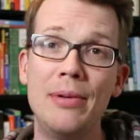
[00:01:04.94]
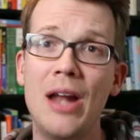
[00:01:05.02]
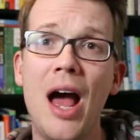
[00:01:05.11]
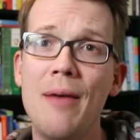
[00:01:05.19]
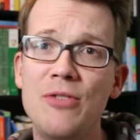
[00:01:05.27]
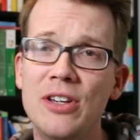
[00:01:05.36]
I mean,
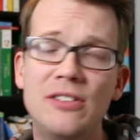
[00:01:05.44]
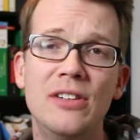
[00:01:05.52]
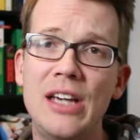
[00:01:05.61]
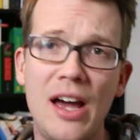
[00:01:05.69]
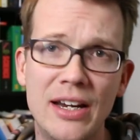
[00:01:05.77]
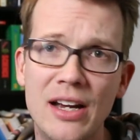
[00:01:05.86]

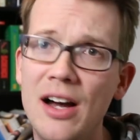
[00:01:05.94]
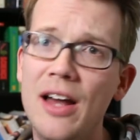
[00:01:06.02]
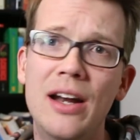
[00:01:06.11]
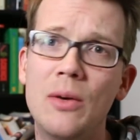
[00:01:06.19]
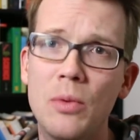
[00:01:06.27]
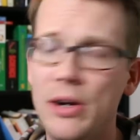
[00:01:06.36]
obviously
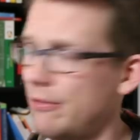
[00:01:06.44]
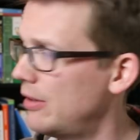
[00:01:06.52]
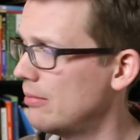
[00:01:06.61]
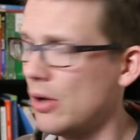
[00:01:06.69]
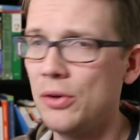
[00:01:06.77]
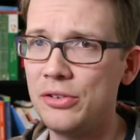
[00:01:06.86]
iconic, one of
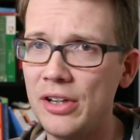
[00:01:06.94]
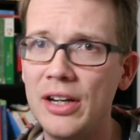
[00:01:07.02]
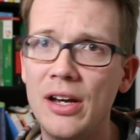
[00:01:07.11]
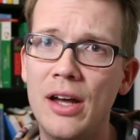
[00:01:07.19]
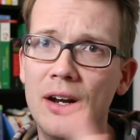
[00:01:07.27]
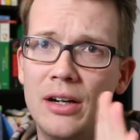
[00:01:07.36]
the most
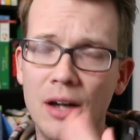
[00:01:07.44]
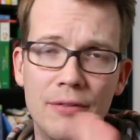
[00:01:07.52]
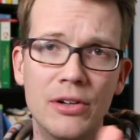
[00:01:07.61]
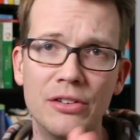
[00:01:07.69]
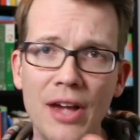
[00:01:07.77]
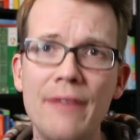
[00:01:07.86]
iconic
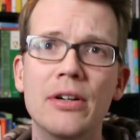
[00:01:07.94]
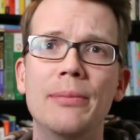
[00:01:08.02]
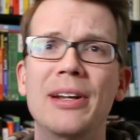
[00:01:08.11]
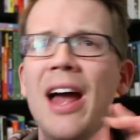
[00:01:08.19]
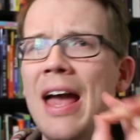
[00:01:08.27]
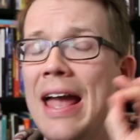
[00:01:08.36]
covers ever,
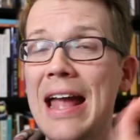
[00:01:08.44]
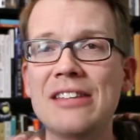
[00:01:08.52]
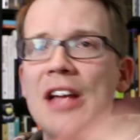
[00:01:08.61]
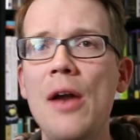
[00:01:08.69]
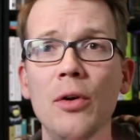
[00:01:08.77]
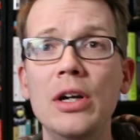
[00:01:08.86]
but
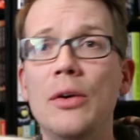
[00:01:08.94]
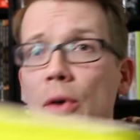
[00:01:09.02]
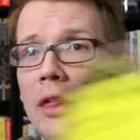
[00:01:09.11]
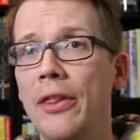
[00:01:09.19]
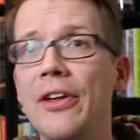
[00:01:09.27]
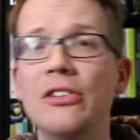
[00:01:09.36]
it's not really
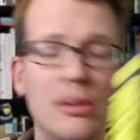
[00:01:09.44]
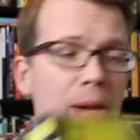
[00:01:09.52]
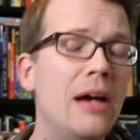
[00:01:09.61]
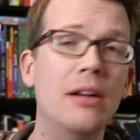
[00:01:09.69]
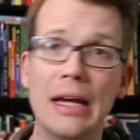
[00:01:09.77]
one of the things on my